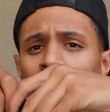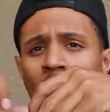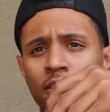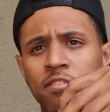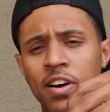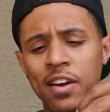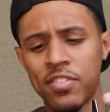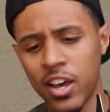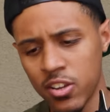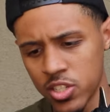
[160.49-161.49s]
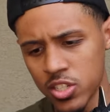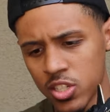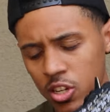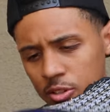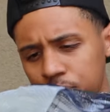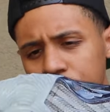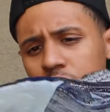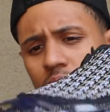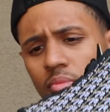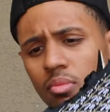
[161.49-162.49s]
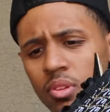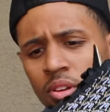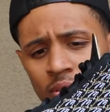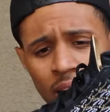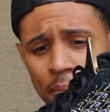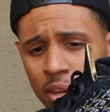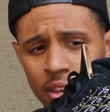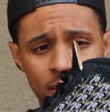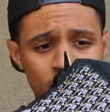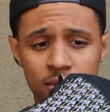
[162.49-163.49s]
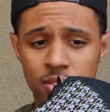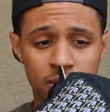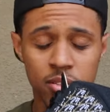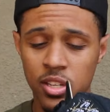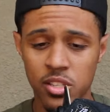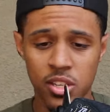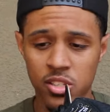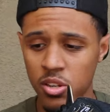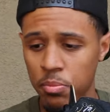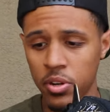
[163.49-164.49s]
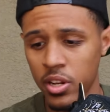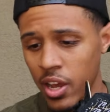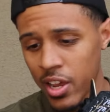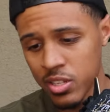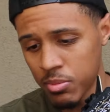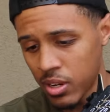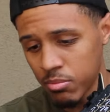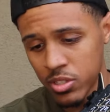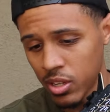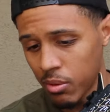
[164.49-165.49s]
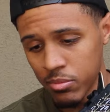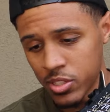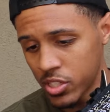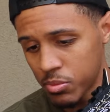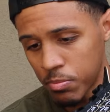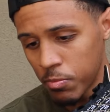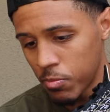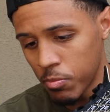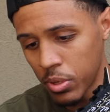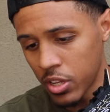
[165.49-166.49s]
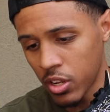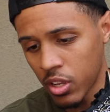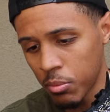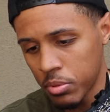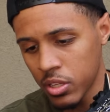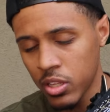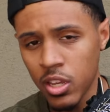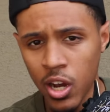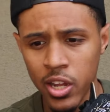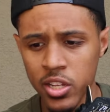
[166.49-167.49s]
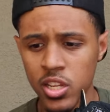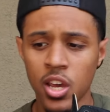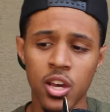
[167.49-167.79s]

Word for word: out of 5,000. So I mean, these things are pretty nice, man. I'm just being completely honest.